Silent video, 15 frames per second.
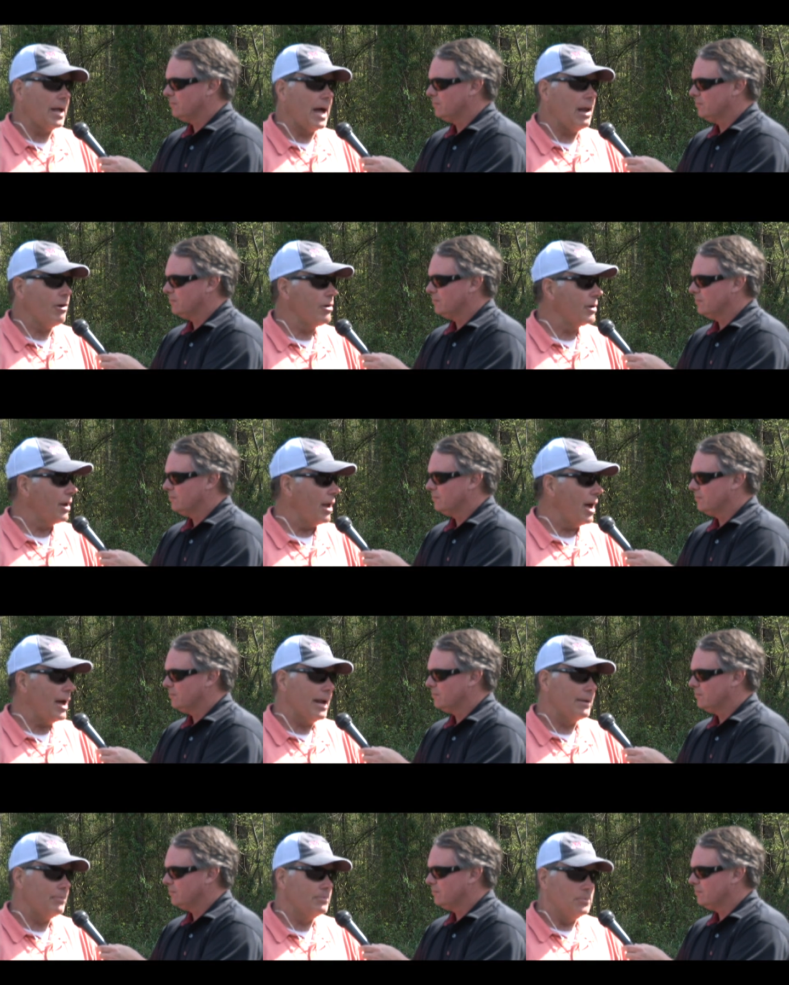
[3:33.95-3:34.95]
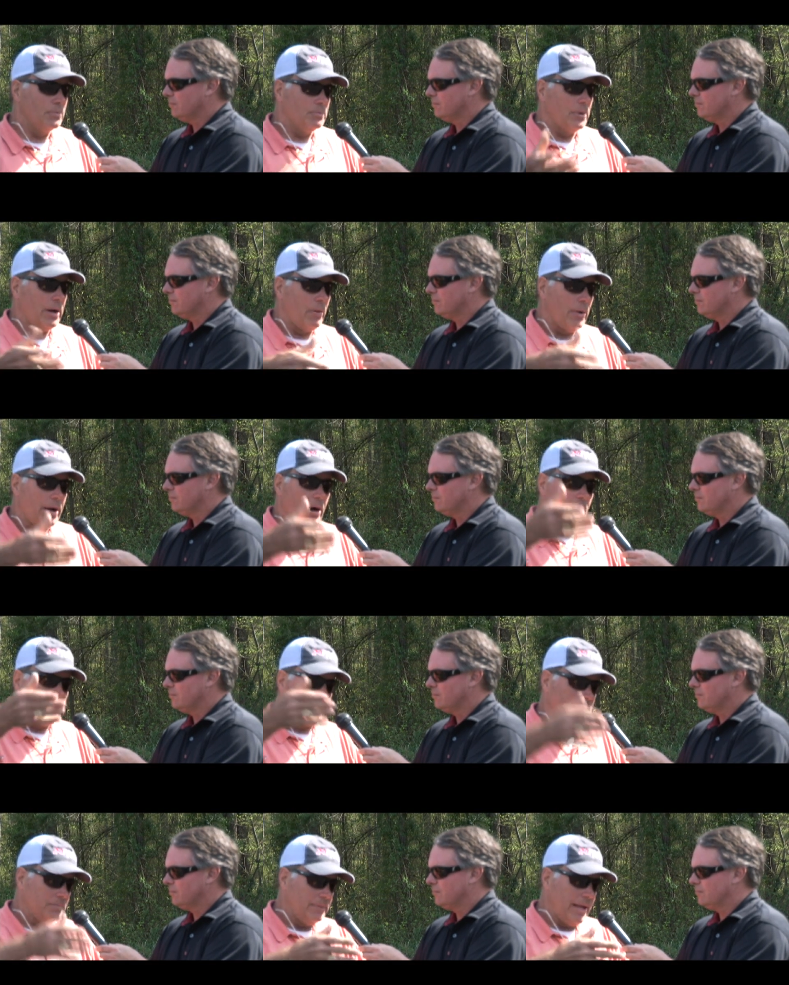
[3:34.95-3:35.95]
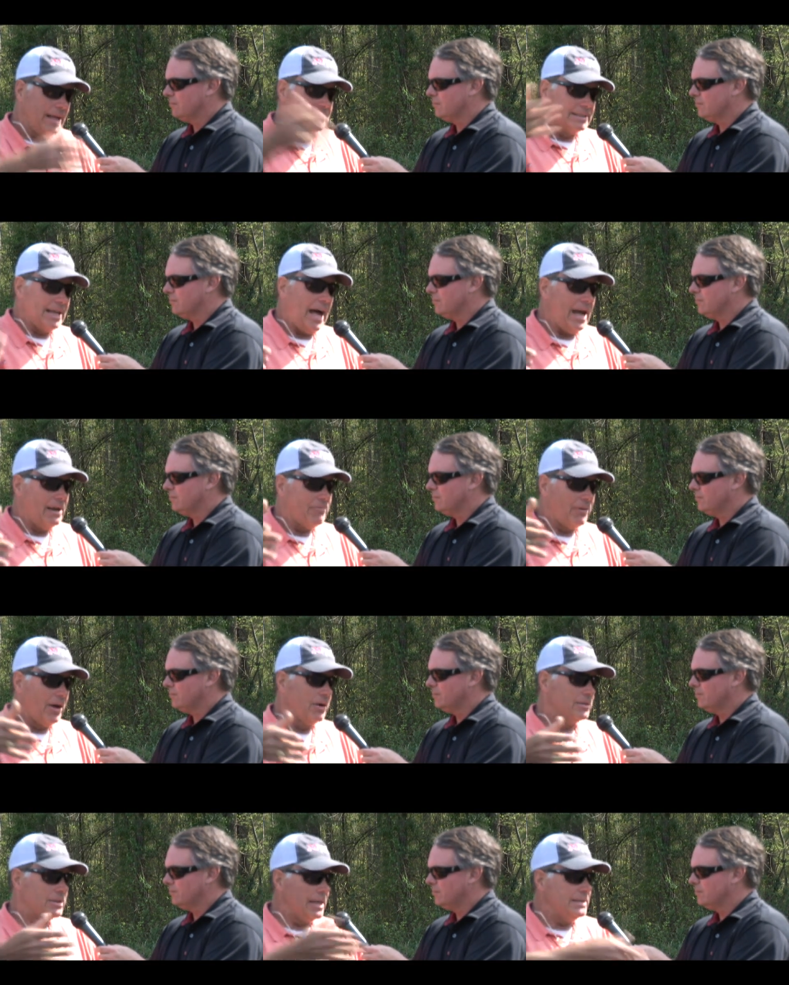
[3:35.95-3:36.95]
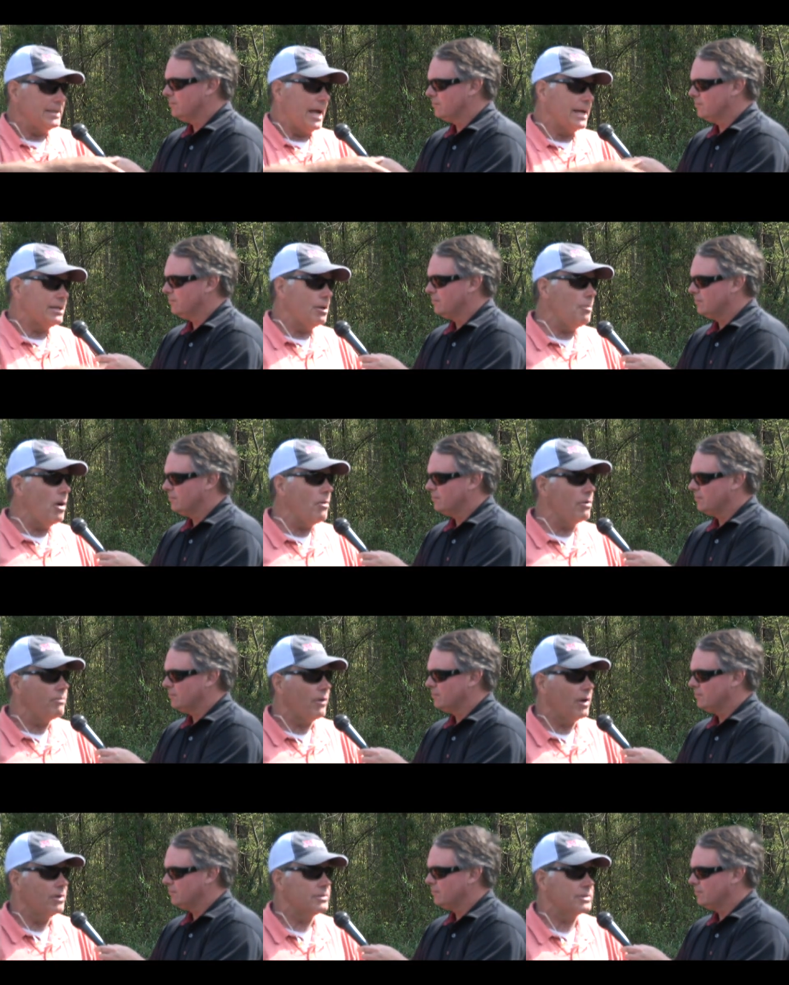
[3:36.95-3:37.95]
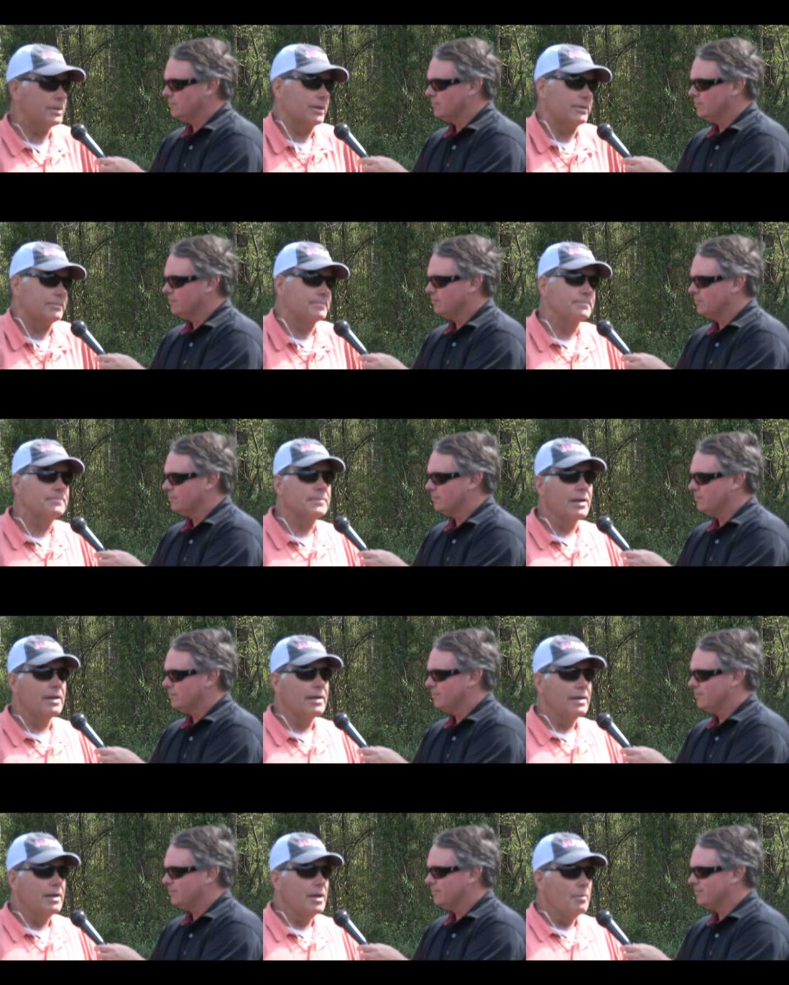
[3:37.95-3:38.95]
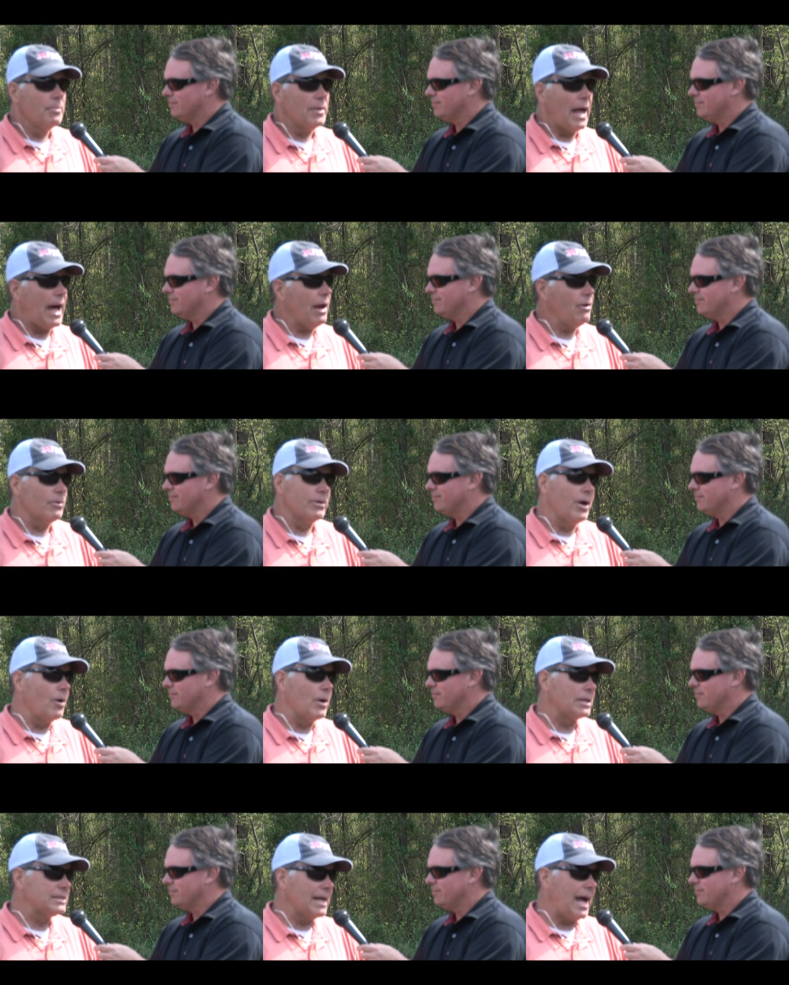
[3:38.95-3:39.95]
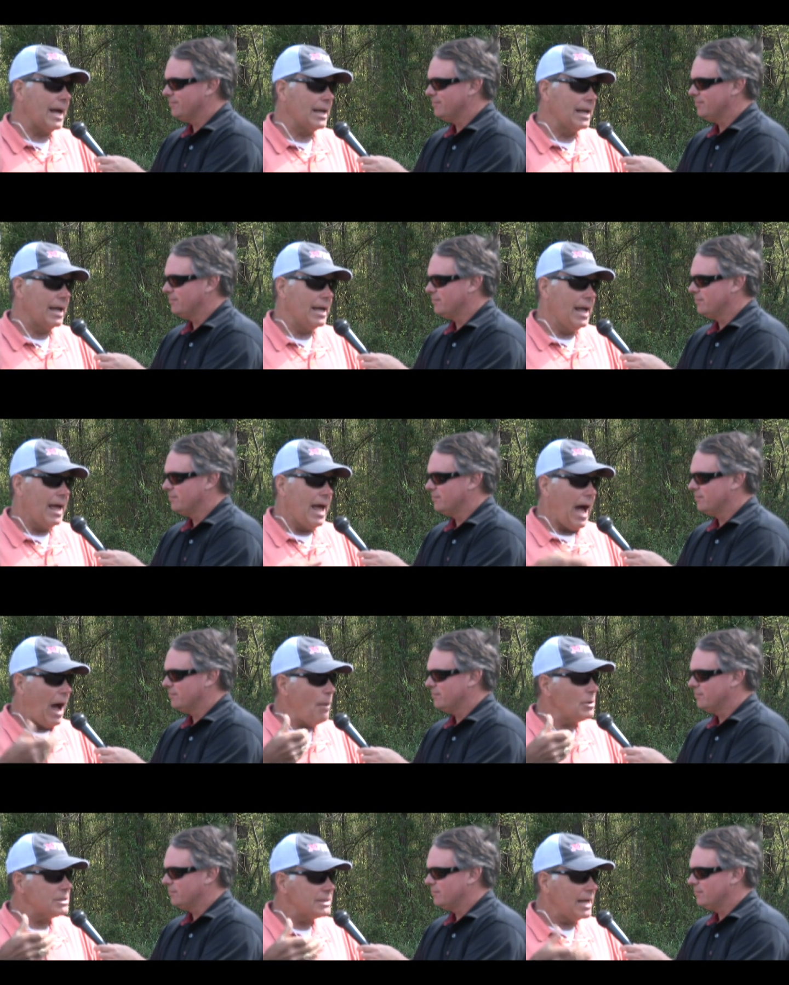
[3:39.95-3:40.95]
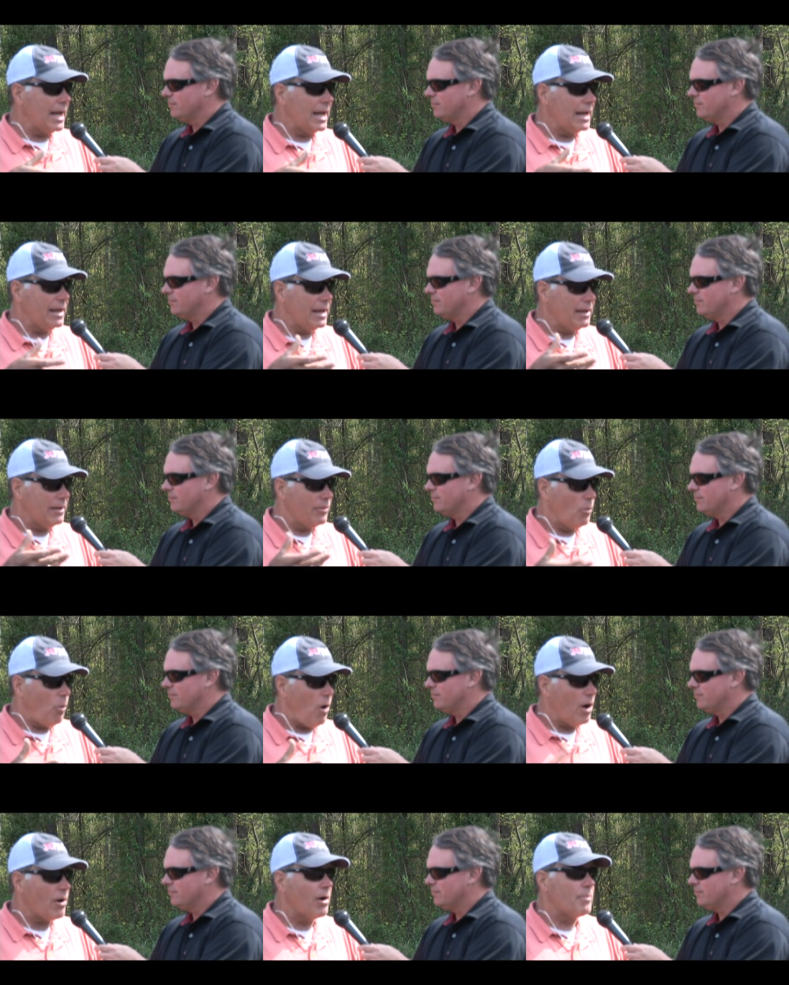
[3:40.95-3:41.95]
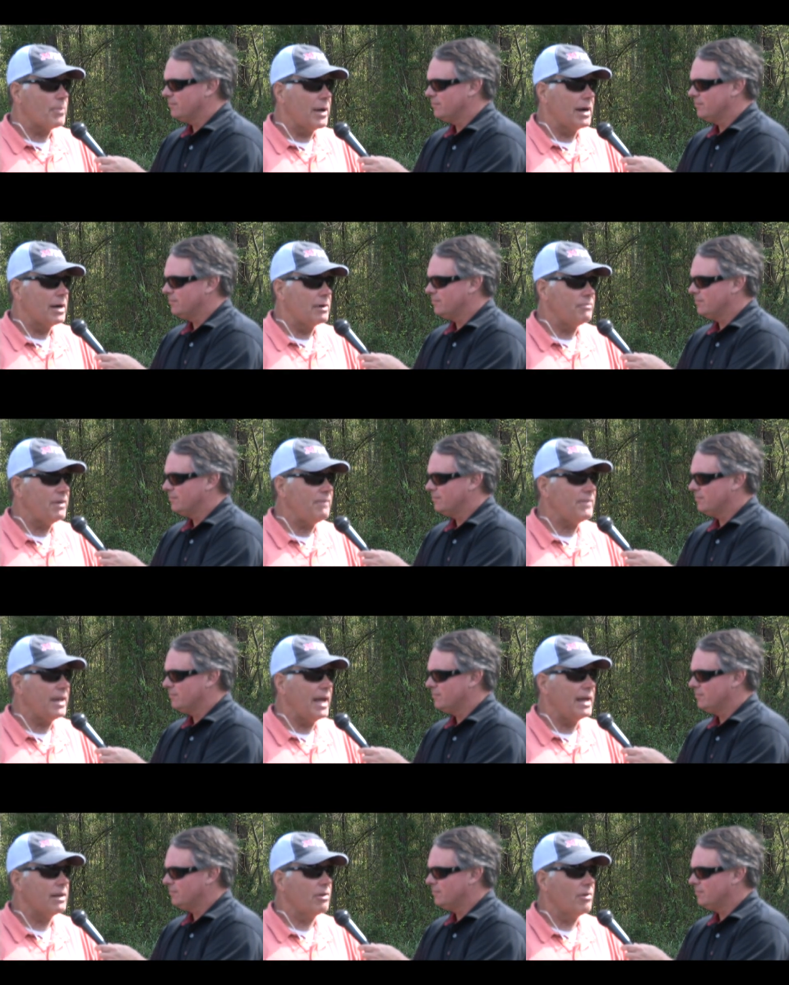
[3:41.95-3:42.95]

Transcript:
Speaker 1: I learned a lot. Here we are inside the floats. He's catching them on the floats. So I don't know exactly. I would say the water up there, 58